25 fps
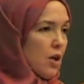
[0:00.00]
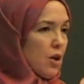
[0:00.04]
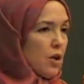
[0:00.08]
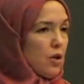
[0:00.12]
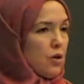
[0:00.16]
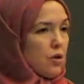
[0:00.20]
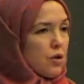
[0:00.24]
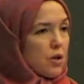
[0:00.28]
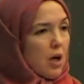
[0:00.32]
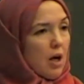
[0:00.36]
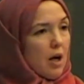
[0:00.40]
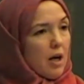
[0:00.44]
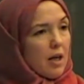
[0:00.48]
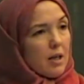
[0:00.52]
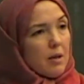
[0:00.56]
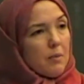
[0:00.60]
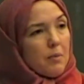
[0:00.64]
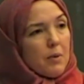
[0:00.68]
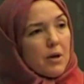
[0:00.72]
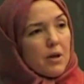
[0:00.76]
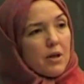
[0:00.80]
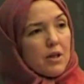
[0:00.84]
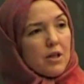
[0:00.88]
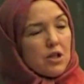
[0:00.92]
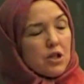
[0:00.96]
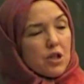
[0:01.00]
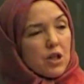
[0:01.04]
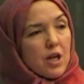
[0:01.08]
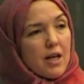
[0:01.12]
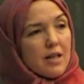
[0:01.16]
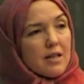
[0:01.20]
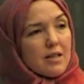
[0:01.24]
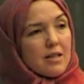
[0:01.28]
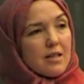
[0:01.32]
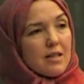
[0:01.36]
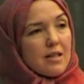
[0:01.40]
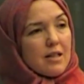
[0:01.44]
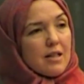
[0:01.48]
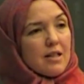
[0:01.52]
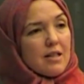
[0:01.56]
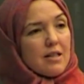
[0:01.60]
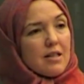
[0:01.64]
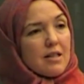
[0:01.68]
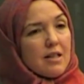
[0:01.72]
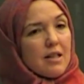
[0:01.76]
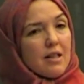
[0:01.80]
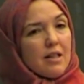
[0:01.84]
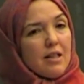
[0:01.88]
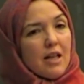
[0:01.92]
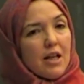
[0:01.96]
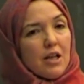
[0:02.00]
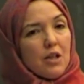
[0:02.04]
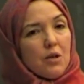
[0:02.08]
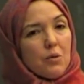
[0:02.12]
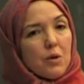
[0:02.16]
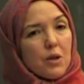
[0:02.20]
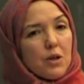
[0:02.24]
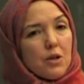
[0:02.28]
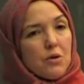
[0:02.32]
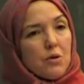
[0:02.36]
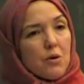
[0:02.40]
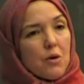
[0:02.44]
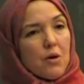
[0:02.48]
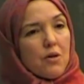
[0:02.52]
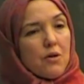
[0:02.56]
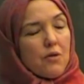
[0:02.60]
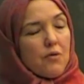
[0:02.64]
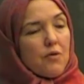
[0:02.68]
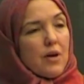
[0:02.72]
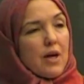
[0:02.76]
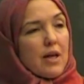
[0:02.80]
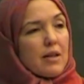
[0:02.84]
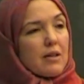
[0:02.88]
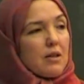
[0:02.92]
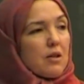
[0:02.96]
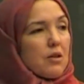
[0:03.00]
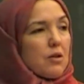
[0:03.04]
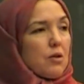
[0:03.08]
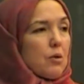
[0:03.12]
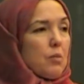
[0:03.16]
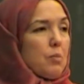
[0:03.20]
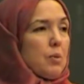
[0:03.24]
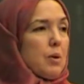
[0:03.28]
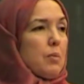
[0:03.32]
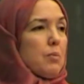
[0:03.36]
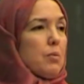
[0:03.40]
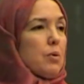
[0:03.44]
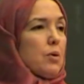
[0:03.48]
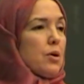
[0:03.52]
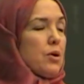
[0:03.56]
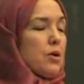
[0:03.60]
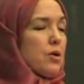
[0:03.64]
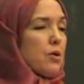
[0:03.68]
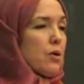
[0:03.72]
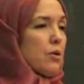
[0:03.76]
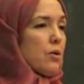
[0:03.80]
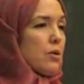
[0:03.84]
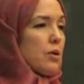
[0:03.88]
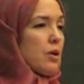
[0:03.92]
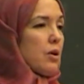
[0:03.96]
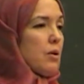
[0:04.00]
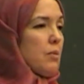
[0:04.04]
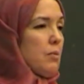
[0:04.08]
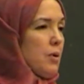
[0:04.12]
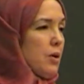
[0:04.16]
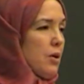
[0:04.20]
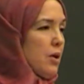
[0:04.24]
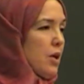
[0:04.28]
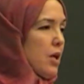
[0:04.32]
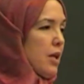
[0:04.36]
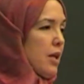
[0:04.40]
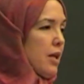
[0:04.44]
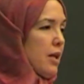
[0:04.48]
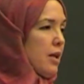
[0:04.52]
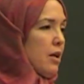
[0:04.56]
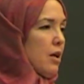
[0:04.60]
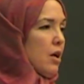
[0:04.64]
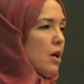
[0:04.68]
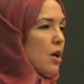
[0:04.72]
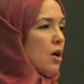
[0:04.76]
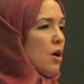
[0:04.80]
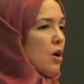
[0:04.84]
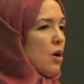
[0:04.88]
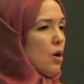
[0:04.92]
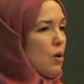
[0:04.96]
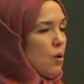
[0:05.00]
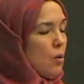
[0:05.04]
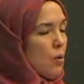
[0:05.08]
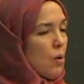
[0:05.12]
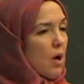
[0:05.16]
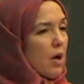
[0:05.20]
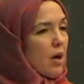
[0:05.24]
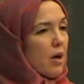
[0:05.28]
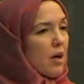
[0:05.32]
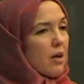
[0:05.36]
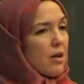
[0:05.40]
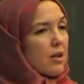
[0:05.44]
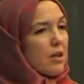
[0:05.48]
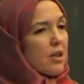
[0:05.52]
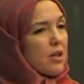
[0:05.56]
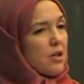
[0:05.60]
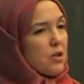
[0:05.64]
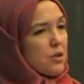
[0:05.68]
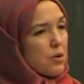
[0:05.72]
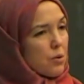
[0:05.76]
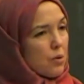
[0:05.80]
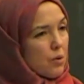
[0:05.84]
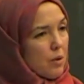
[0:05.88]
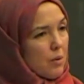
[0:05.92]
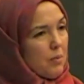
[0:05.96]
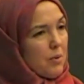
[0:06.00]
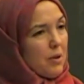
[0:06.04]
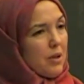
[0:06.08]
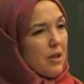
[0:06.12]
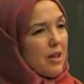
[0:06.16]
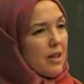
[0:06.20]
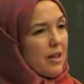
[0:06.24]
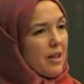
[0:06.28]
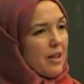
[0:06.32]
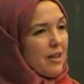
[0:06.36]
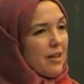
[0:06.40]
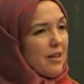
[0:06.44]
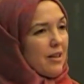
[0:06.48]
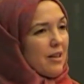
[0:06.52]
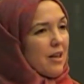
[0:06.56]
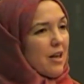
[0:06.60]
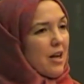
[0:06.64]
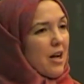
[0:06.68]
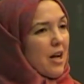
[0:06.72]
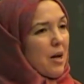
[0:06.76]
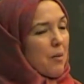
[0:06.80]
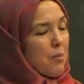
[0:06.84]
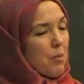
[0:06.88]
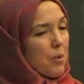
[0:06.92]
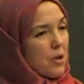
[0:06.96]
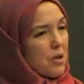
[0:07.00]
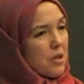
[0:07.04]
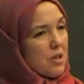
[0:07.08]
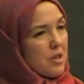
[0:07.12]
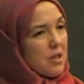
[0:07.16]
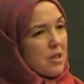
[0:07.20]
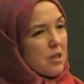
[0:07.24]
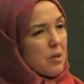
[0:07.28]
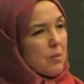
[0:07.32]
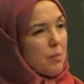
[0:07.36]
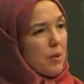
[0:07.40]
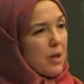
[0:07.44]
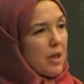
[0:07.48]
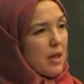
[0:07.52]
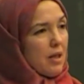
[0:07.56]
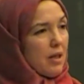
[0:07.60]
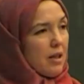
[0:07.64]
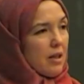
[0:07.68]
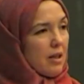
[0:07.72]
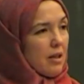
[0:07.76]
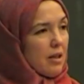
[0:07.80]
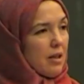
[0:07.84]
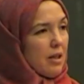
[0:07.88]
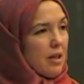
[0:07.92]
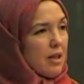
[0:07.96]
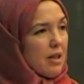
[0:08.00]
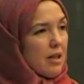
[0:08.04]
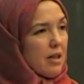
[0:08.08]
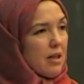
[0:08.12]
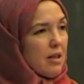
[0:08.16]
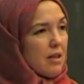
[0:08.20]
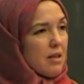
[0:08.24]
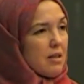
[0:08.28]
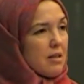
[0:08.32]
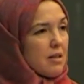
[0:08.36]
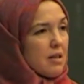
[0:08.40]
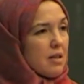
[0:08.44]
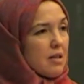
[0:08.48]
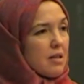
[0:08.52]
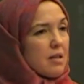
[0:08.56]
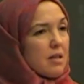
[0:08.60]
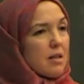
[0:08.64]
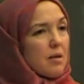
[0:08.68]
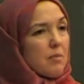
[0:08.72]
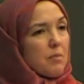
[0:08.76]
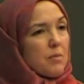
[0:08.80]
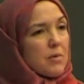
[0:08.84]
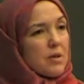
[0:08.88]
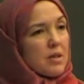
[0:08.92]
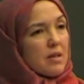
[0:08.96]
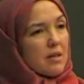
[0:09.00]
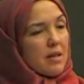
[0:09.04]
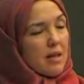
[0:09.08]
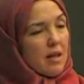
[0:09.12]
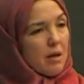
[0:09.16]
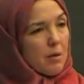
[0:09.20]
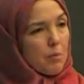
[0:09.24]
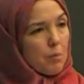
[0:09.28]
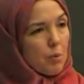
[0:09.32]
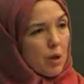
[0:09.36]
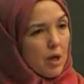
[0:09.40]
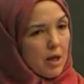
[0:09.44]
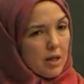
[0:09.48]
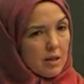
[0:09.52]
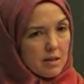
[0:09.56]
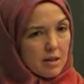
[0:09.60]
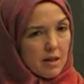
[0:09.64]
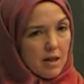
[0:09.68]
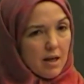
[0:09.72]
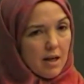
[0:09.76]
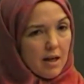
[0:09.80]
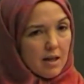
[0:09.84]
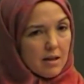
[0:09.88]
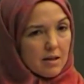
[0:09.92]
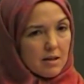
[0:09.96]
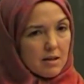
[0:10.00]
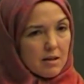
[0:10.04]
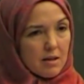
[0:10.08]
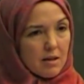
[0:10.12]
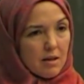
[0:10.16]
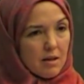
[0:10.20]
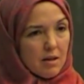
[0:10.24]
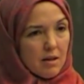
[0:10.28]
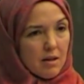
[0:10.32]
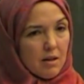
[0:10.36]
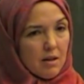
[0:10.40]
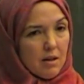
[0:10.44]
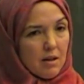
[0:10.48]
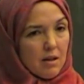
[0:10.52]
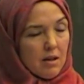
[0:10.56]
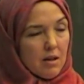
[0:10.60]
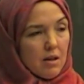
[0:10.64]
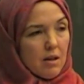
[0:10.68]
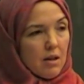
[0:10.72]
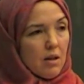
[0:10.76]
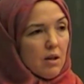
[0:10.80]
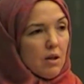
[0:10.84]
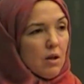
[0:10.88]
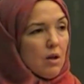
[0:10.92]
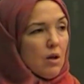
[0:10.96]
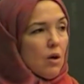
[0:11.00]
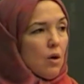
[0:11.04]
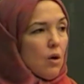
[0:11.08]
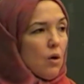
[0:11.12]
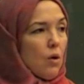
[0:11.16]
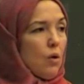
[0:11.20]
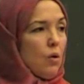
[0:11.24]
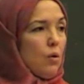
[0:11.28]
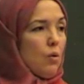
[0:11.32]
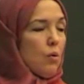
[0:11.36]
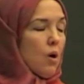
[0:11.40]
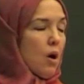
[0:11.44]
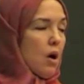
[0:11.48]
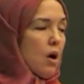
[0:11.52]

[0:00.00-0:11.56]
You talk about injustice, yet you ignore the fact that there are people in your own community who are contributing and participating in systems that oppress us, who